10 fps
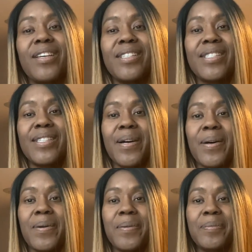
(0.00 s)

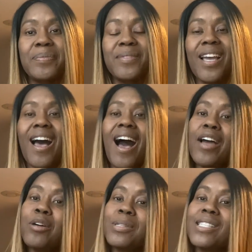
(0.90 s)
So I
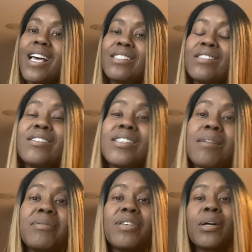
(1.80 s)
hope this answers some of your